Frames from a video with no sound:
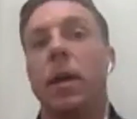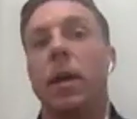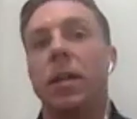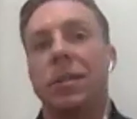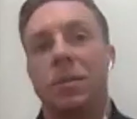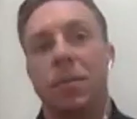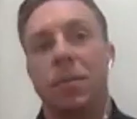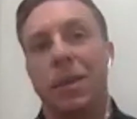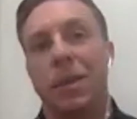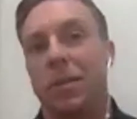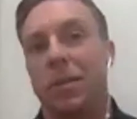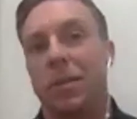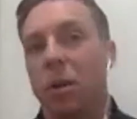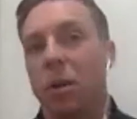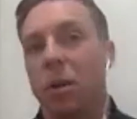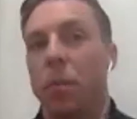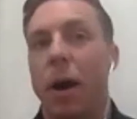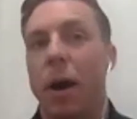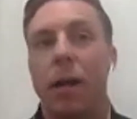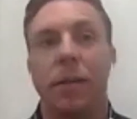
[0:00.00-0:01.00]
It's because our
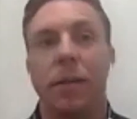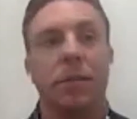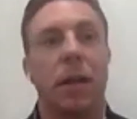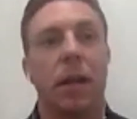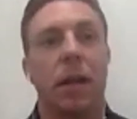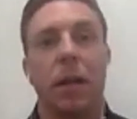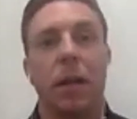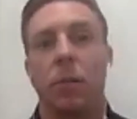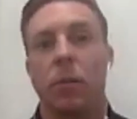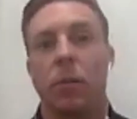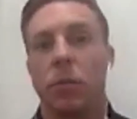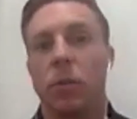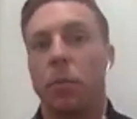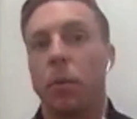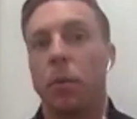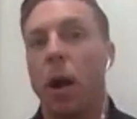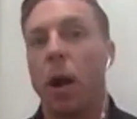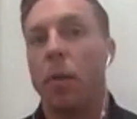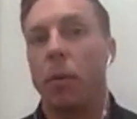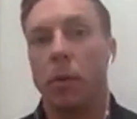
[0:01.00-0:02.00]
body's not able to
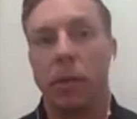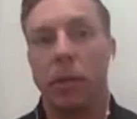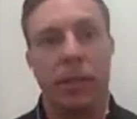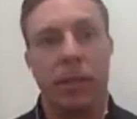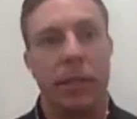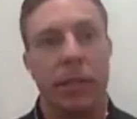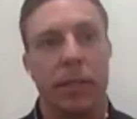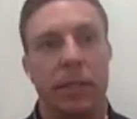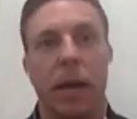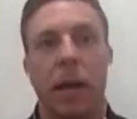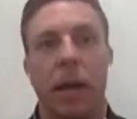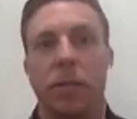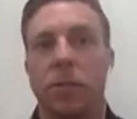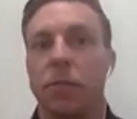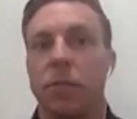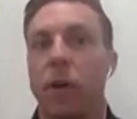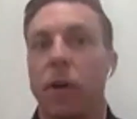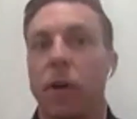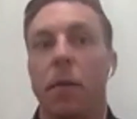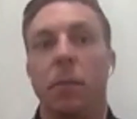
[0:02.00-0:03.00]
properly
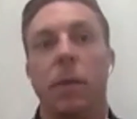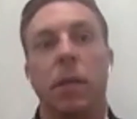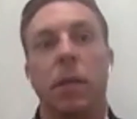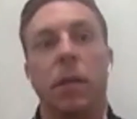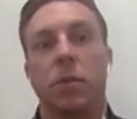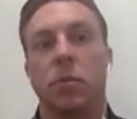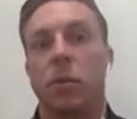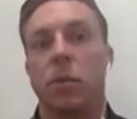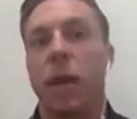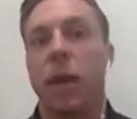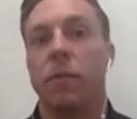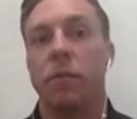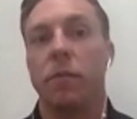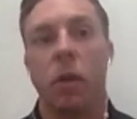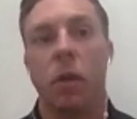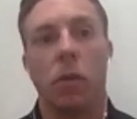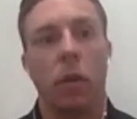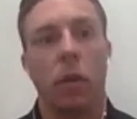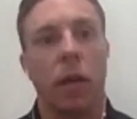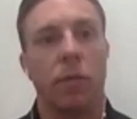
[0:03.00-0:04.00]
detoxify because we have low
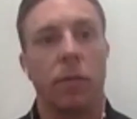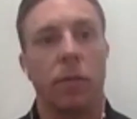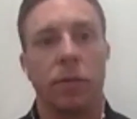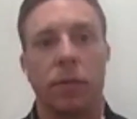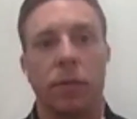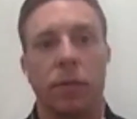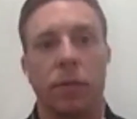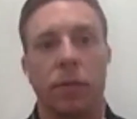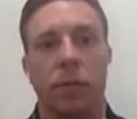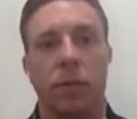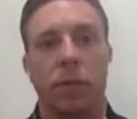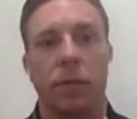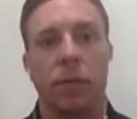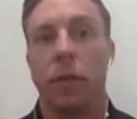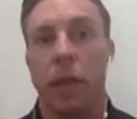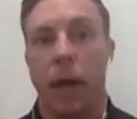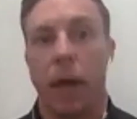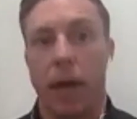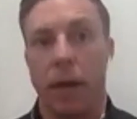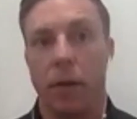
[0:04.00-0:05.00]
levels of
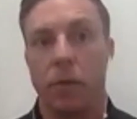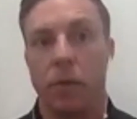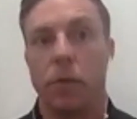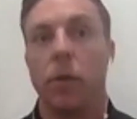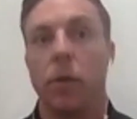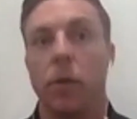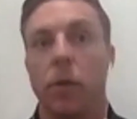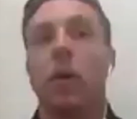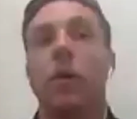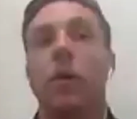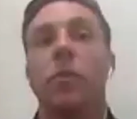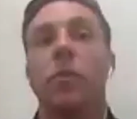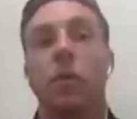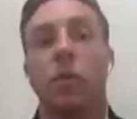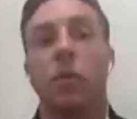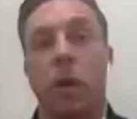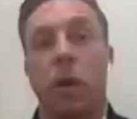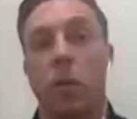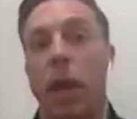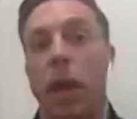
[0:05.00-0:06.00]
glutathione. So
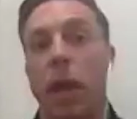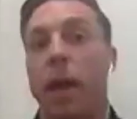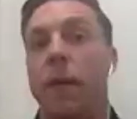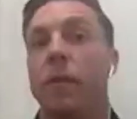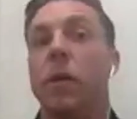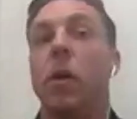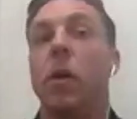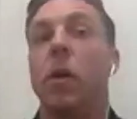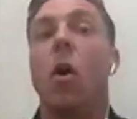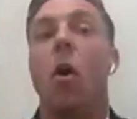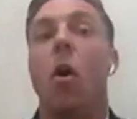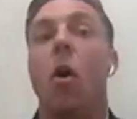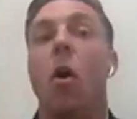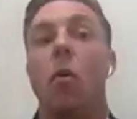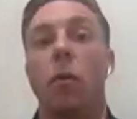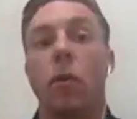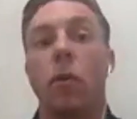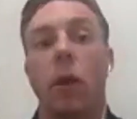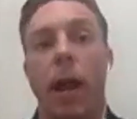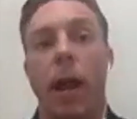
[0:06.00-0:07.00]
then we have an
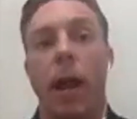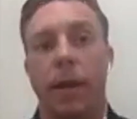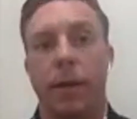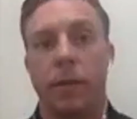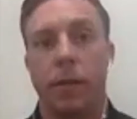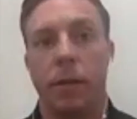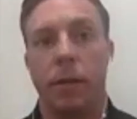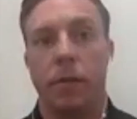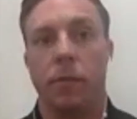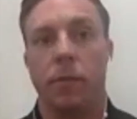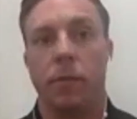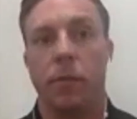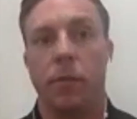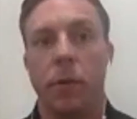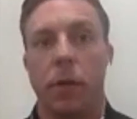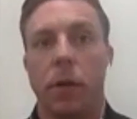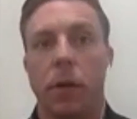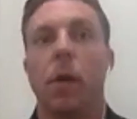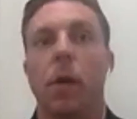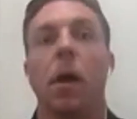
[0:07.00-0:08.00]
overactive
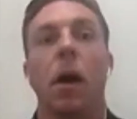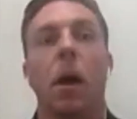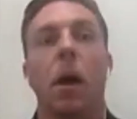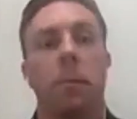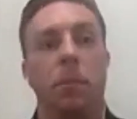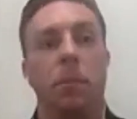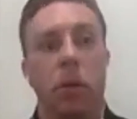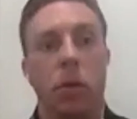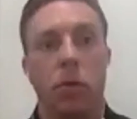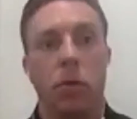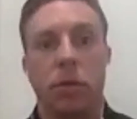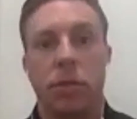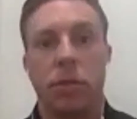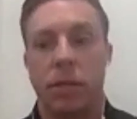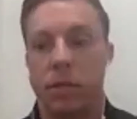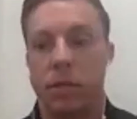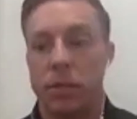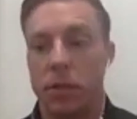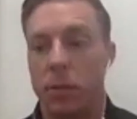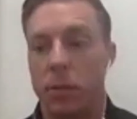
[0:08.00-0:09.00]
immune
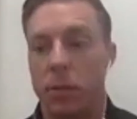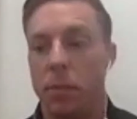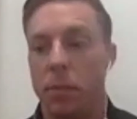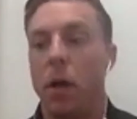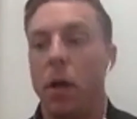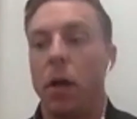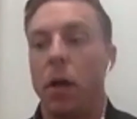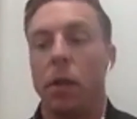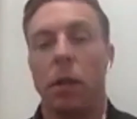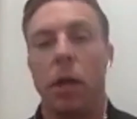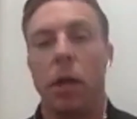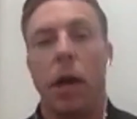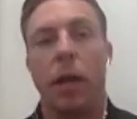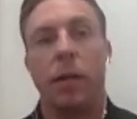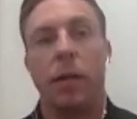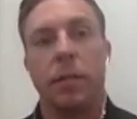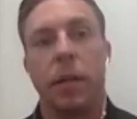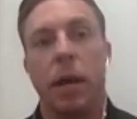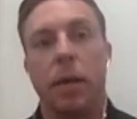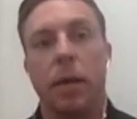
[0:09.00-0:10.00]
system. A lot
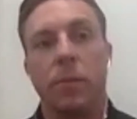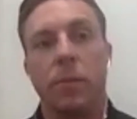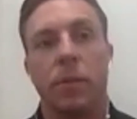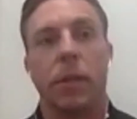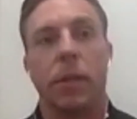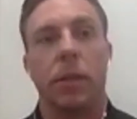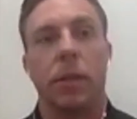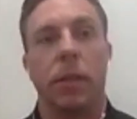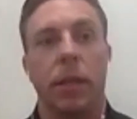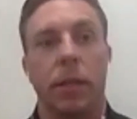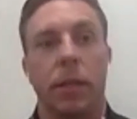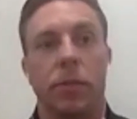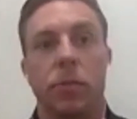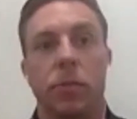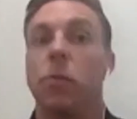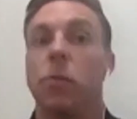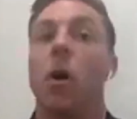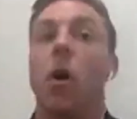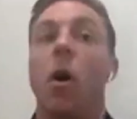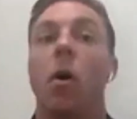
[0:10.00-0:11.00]
of times can lead
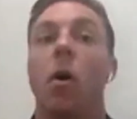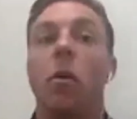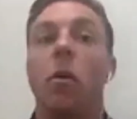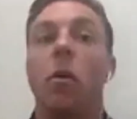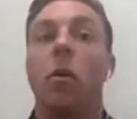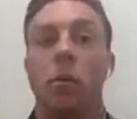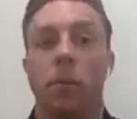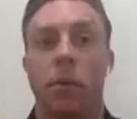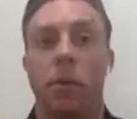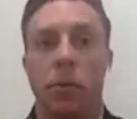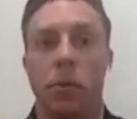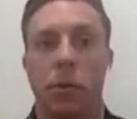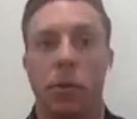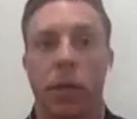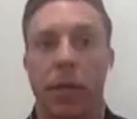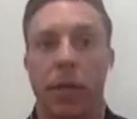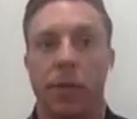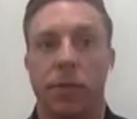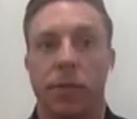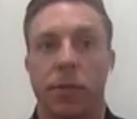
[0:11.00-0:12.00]
to autoimmune
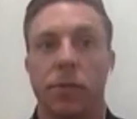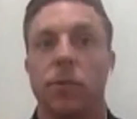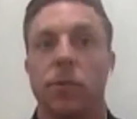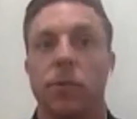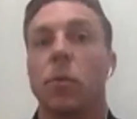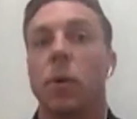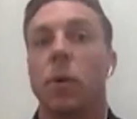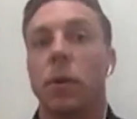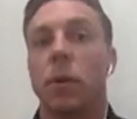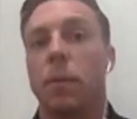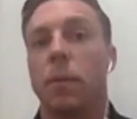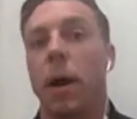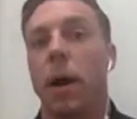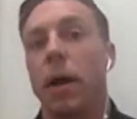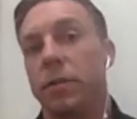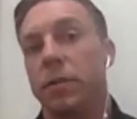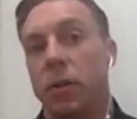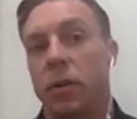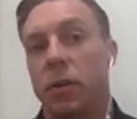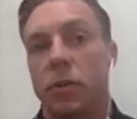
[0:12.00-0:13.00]
cases to where the body
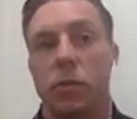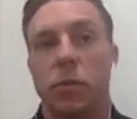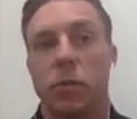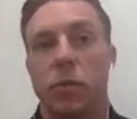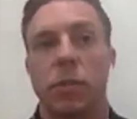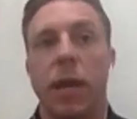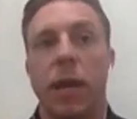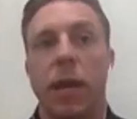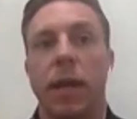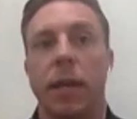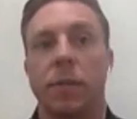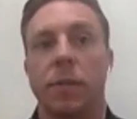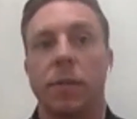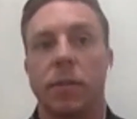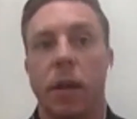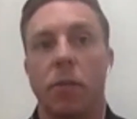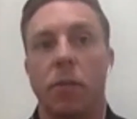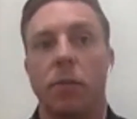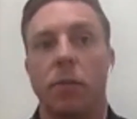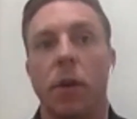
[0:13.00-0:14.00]
starts to attack
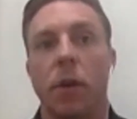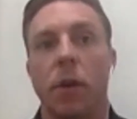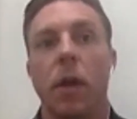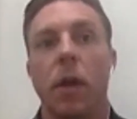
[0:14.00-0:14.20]
itself.